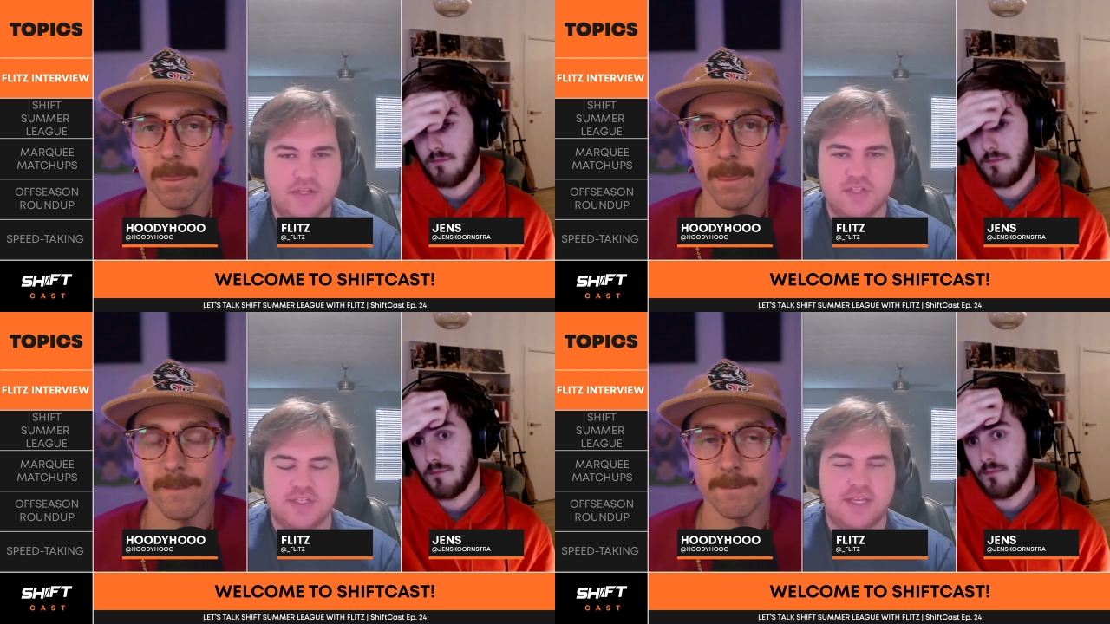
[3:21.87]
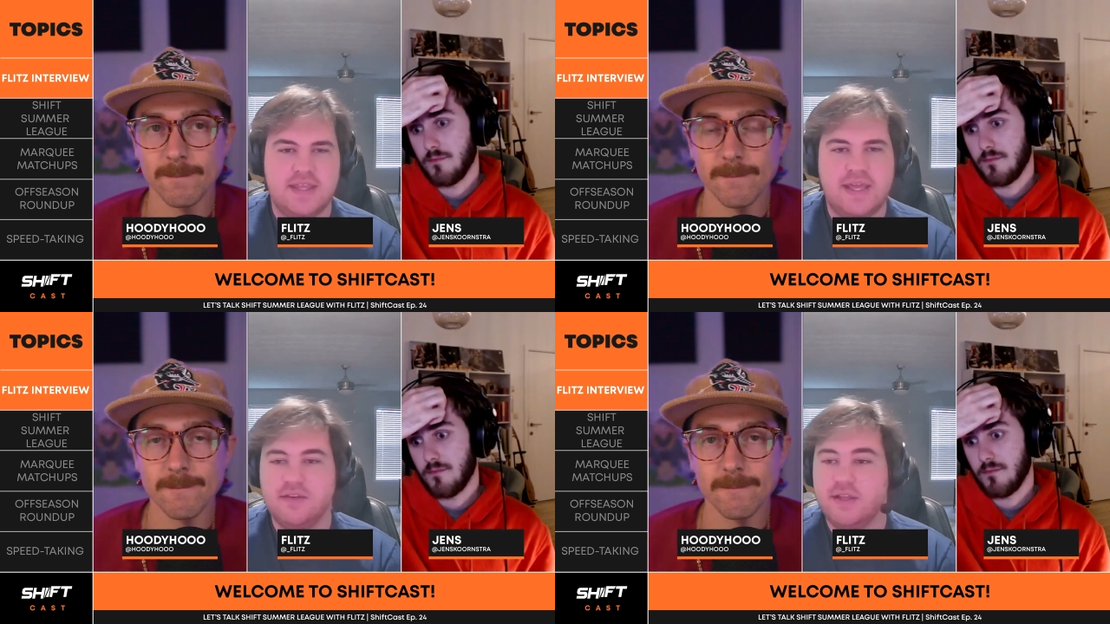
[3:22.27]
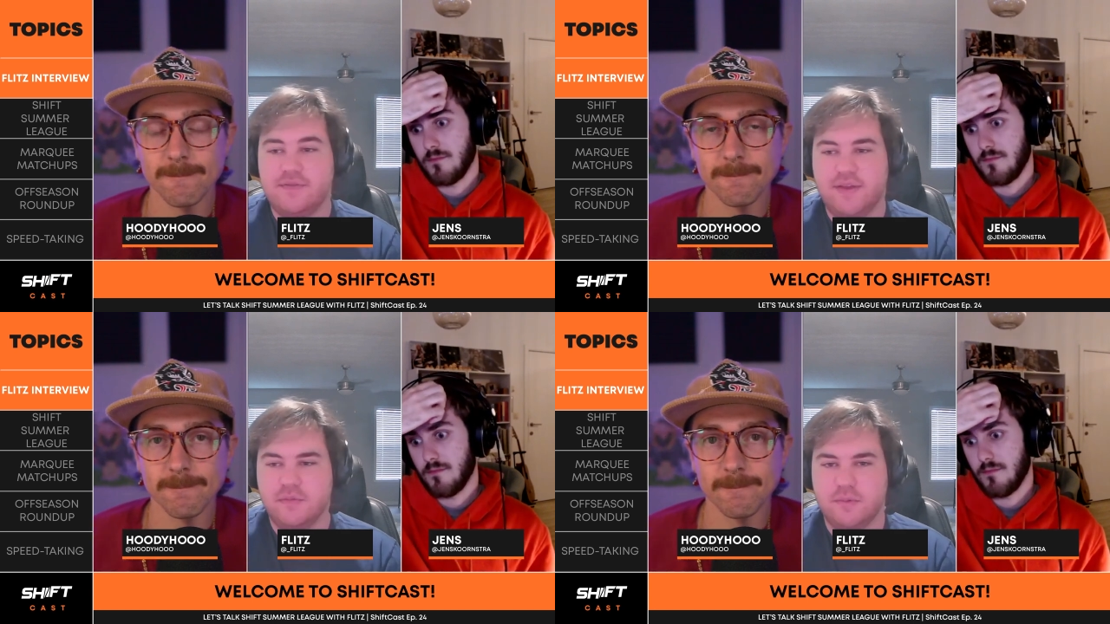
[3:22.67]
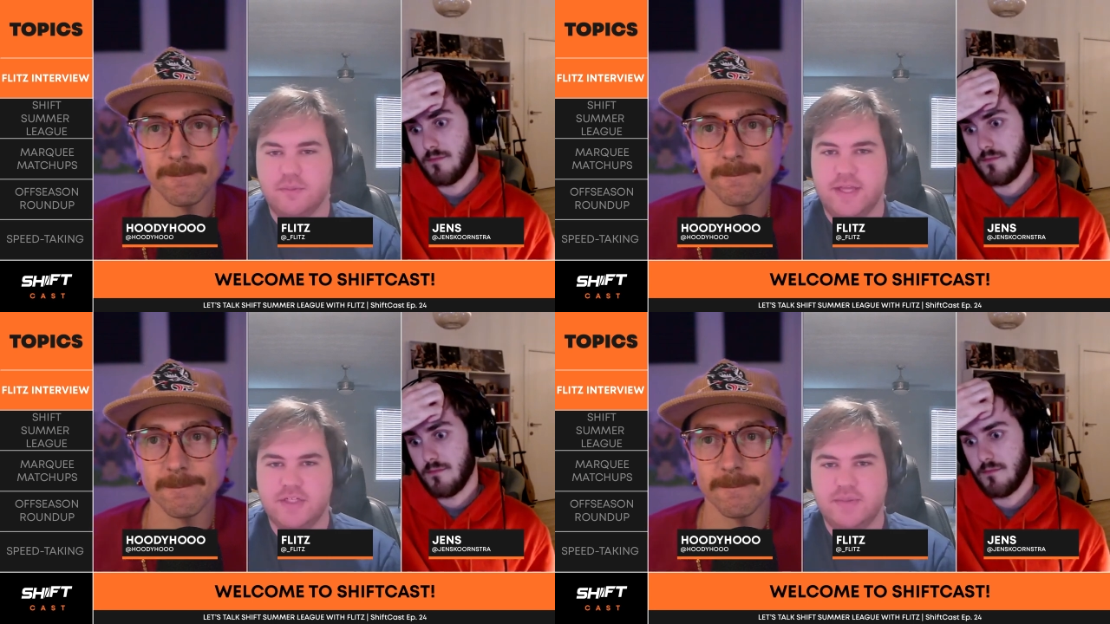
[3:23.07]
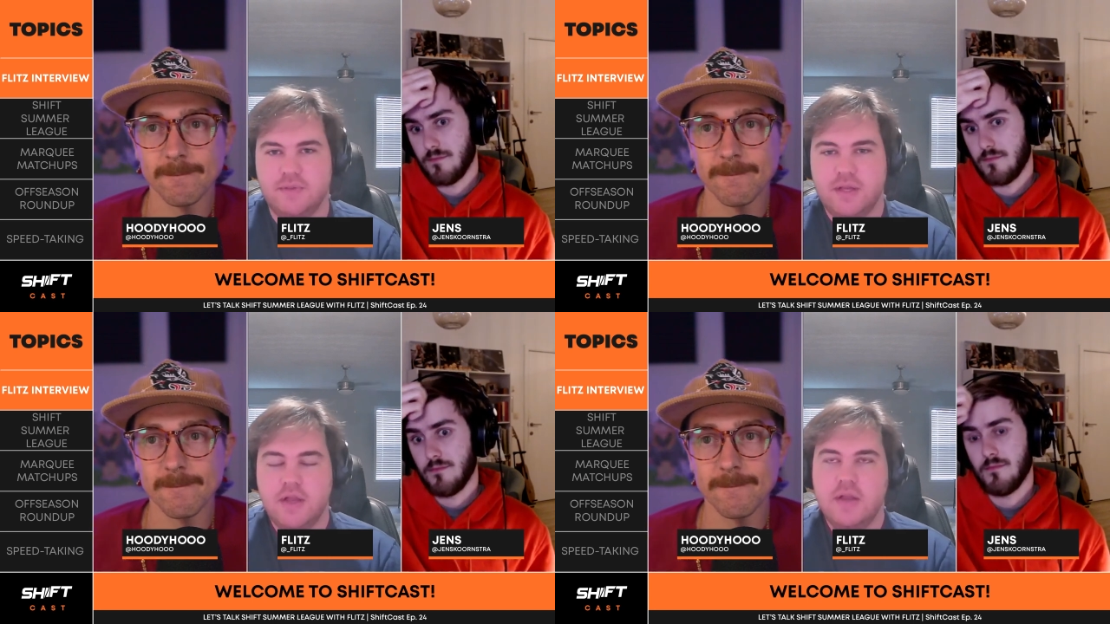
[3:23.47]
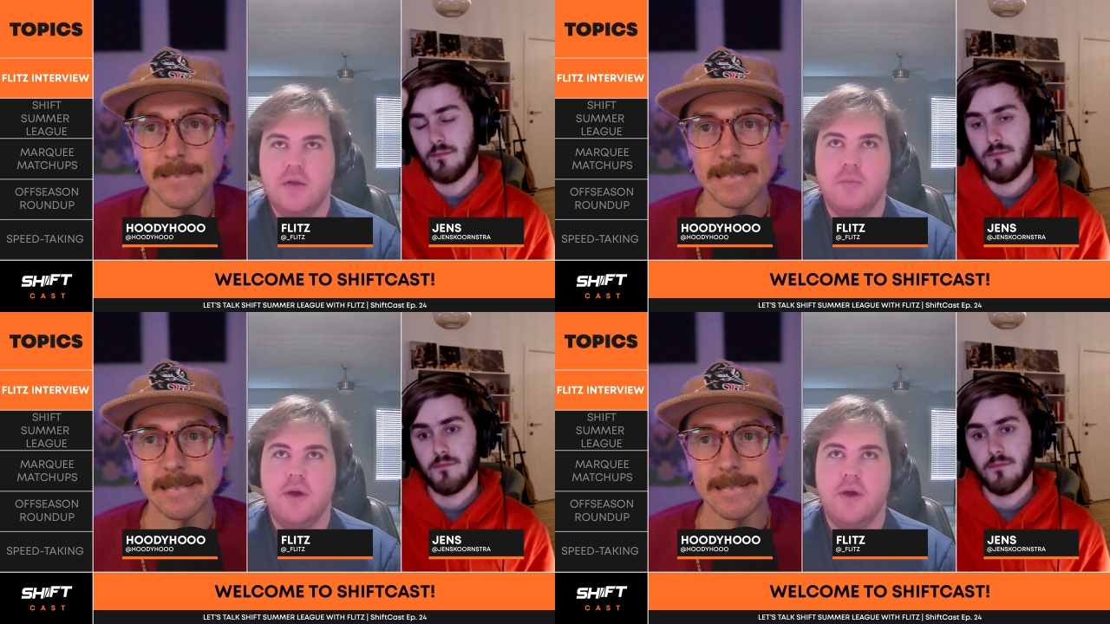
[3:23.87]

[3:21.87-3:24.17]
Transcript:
Speaker 1: and just like that, you get a favorable matchup. Yeah.